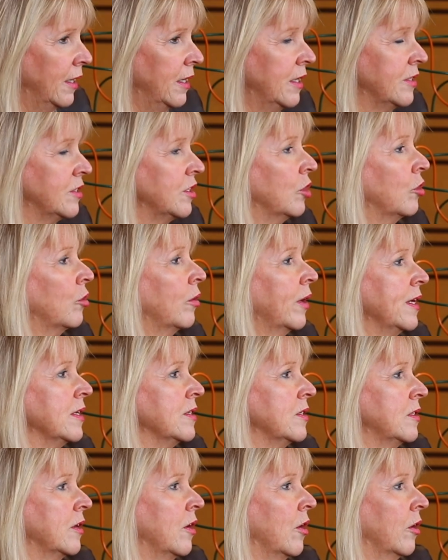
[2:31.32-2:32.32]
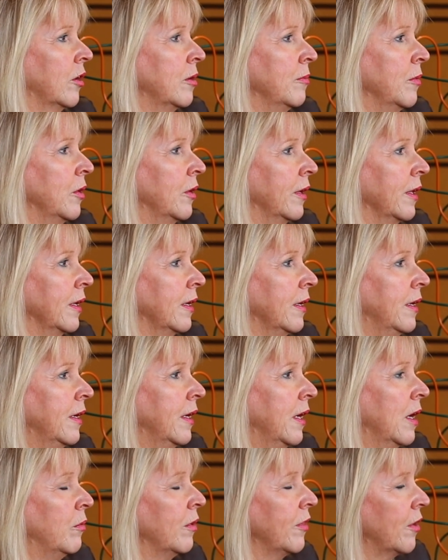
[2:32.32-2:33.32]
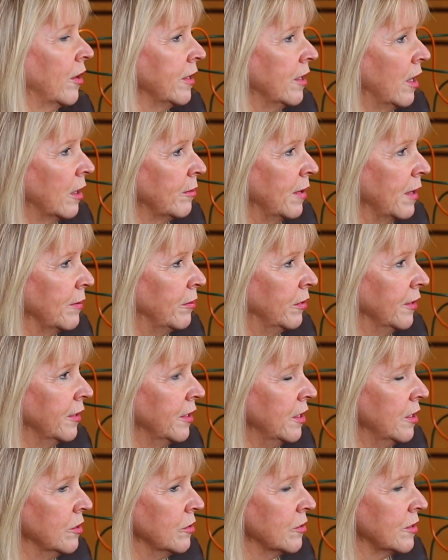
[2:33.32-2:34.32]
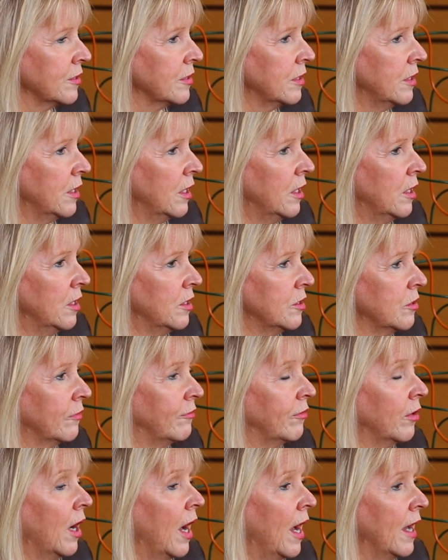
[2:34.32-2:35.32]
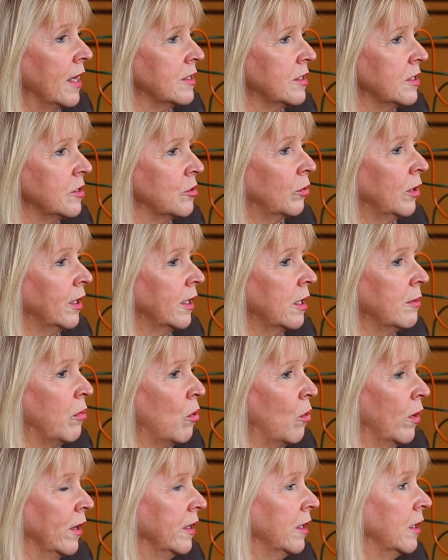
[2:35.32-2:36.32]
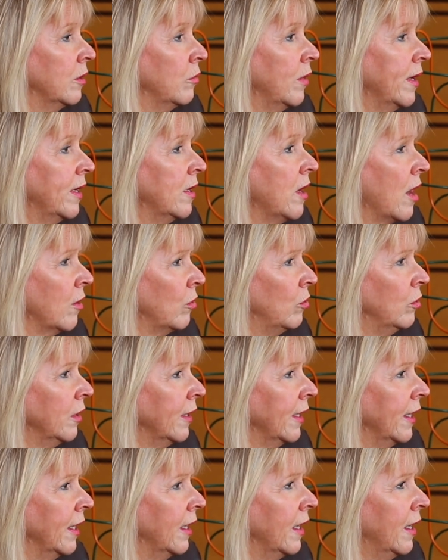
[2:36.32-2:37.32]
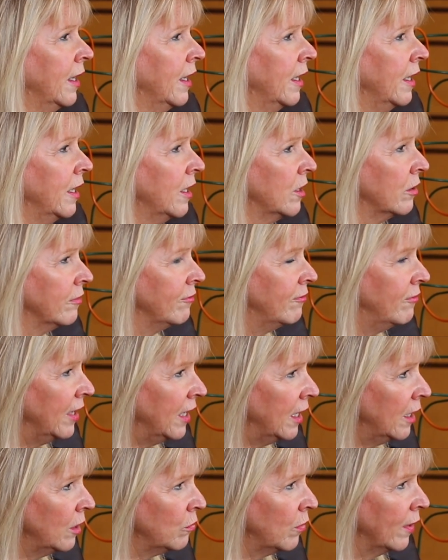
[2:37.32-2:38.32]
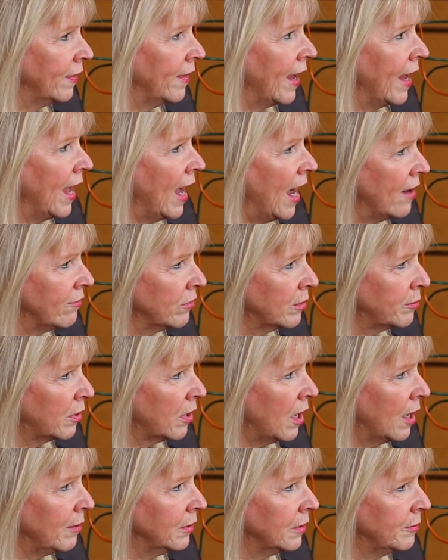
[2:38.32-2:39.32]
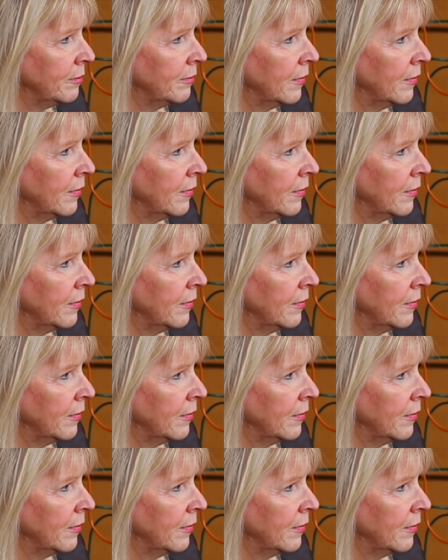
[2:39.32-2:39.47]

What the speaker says: it's increased in our community and with our young people and the youth. So for us, it's really important that we not only intervene when they have a problem